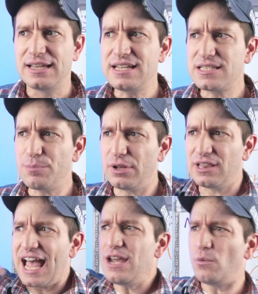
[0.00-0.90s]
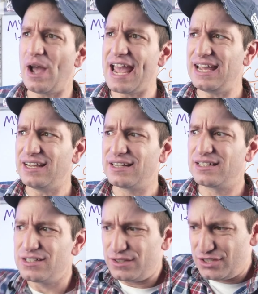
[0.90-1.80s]
It's a polite way
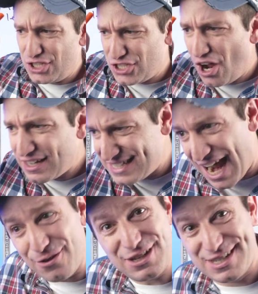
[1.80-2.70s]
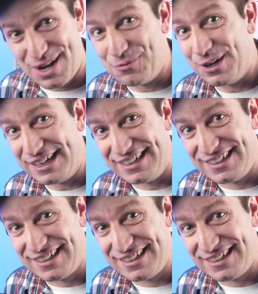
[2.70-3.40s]
to talk down to someone.